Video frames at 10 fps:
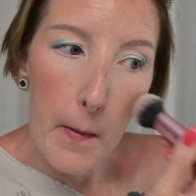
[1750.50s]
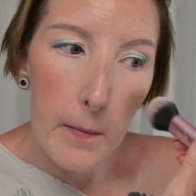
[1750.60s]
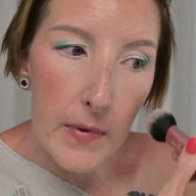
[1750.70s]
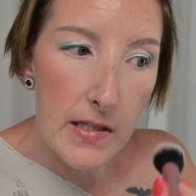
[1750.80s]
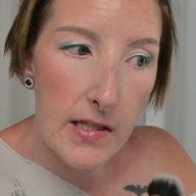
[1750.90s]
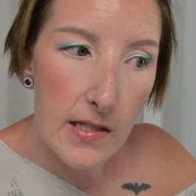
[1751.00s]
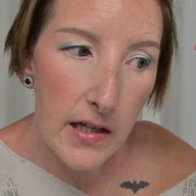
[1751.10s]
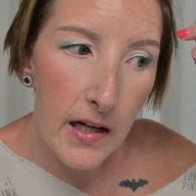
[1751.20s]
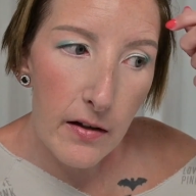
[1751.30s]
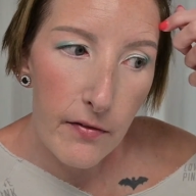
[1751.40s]
Let me
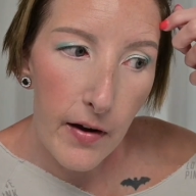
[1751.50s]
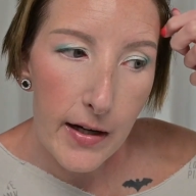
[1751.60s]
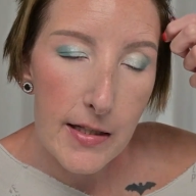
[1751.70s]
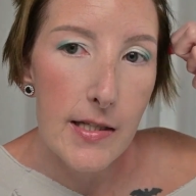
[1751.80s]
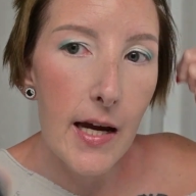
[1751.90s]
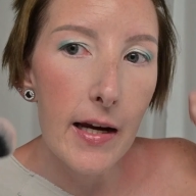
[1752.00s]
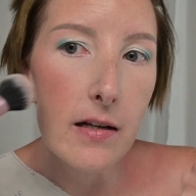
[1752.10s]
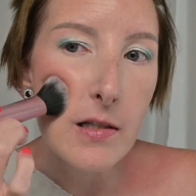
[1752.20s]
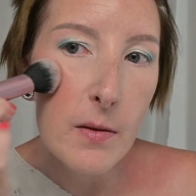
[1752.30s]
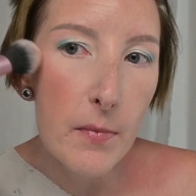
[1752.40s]
see if I can
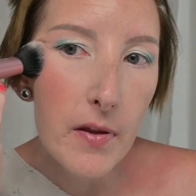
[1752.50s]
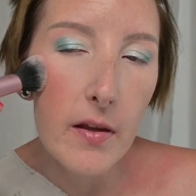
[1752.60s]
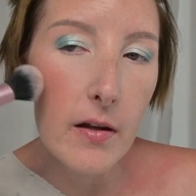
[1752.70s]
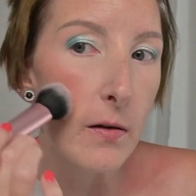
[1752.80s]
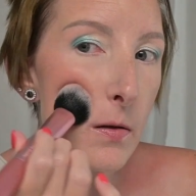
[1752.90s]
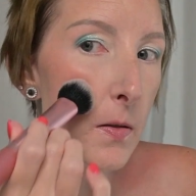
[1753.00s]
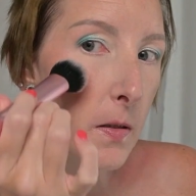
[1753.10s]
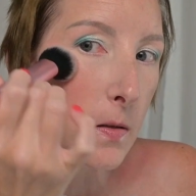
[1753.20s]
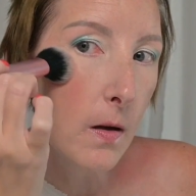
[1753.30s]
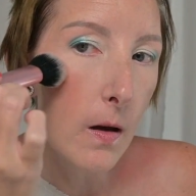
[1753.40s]
take some of
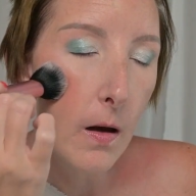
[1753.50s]
this